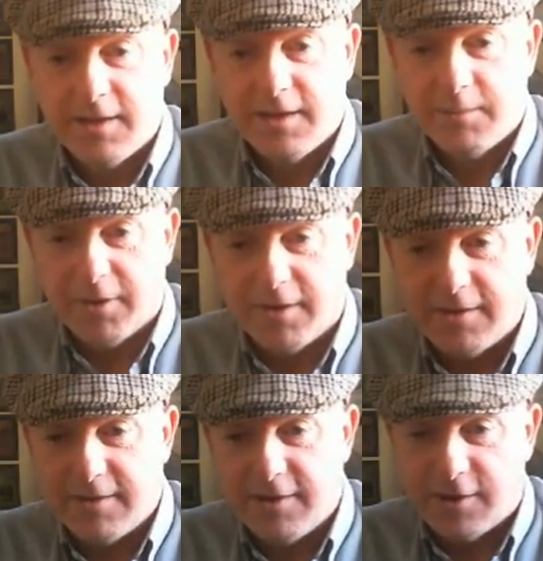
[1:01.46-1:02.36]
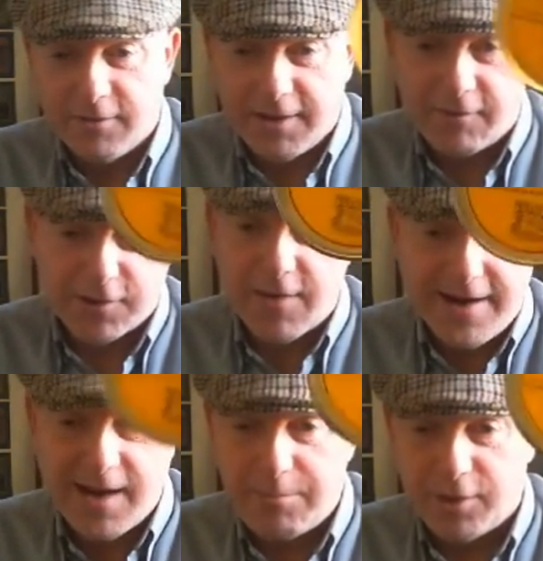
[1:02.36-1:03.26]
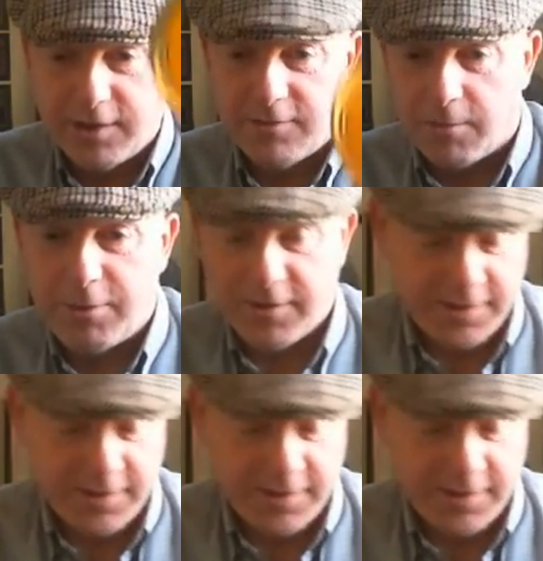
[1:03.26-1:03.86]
But you know, I regret now not putting the